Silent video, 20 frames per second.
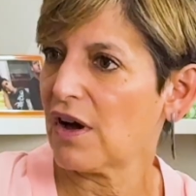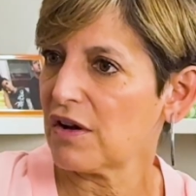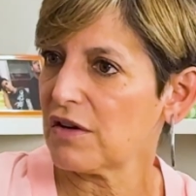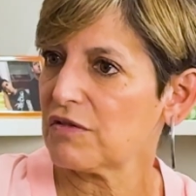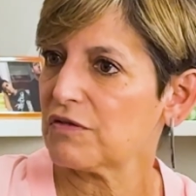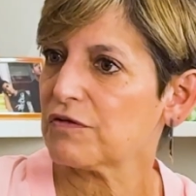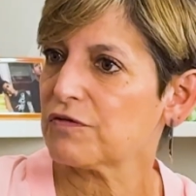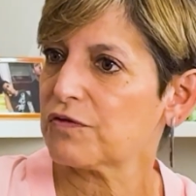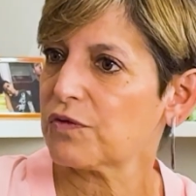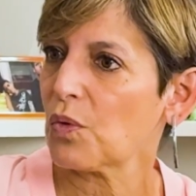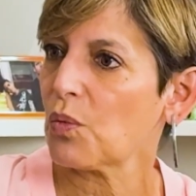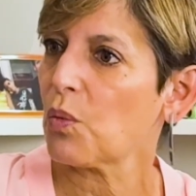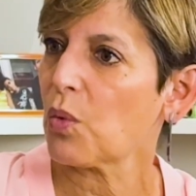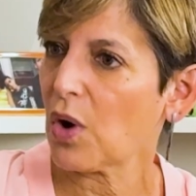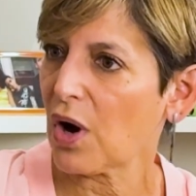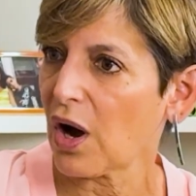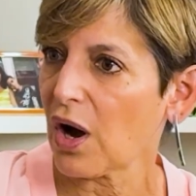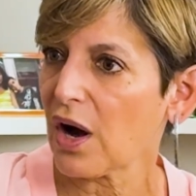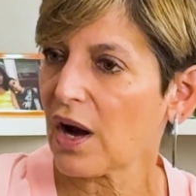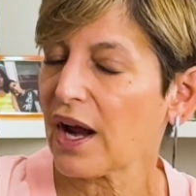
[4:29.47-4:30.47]
of
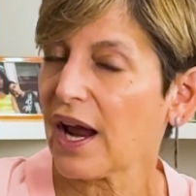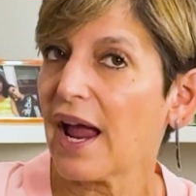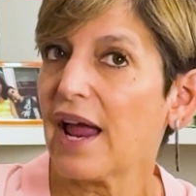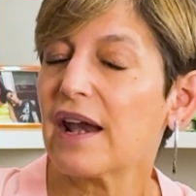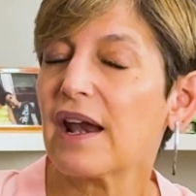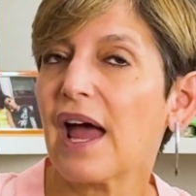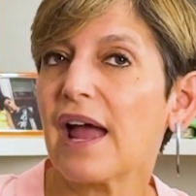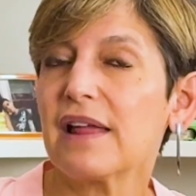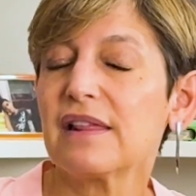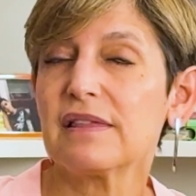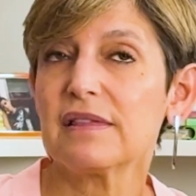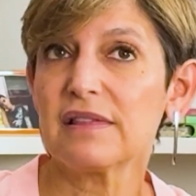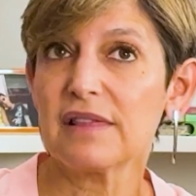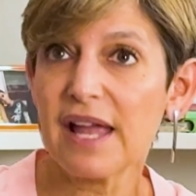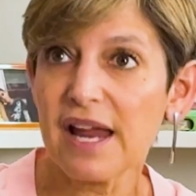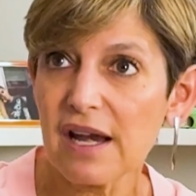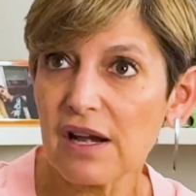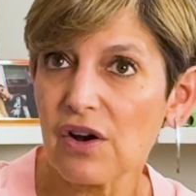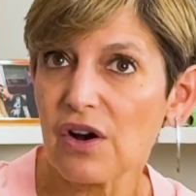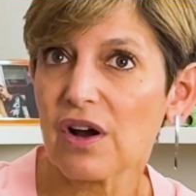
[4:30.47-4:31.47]
work. And I
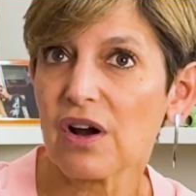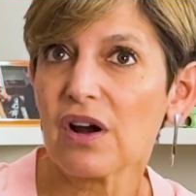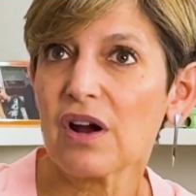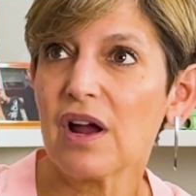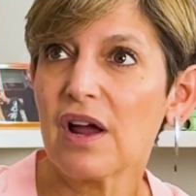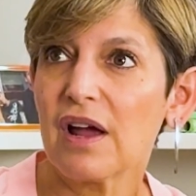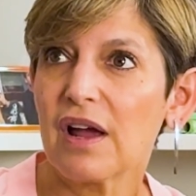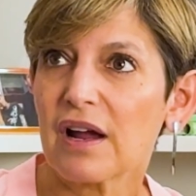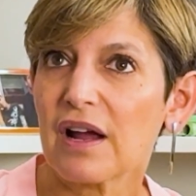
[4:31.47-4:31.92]
later